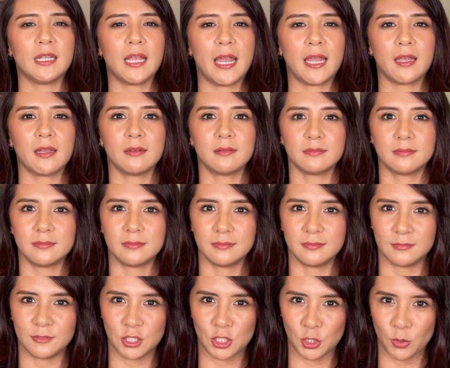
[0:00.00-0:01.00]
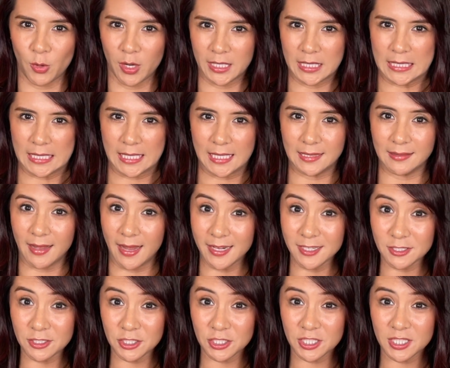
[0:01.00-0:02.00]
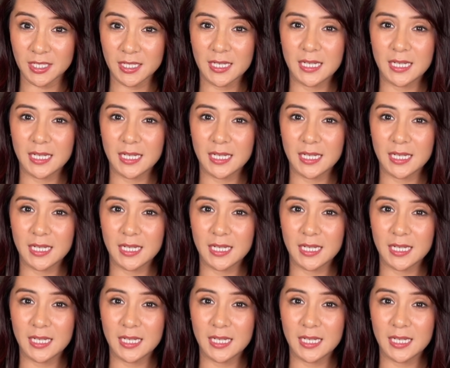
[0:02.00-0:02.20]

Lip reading: like, do you want to eat lunch?